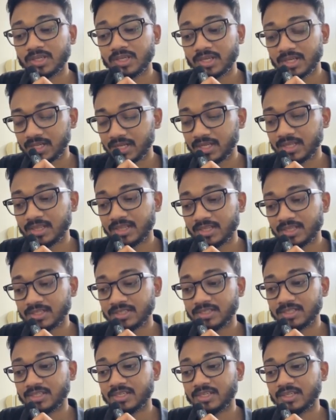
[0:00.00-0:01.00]
clean
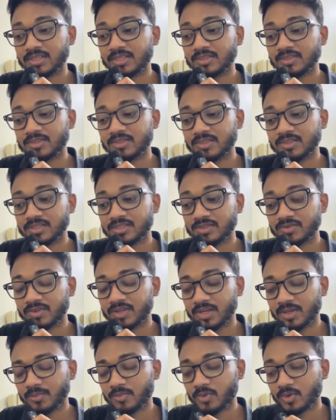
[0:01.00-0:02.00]
this. So is
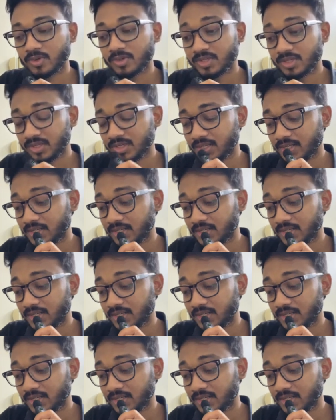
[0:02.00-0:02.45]
very important.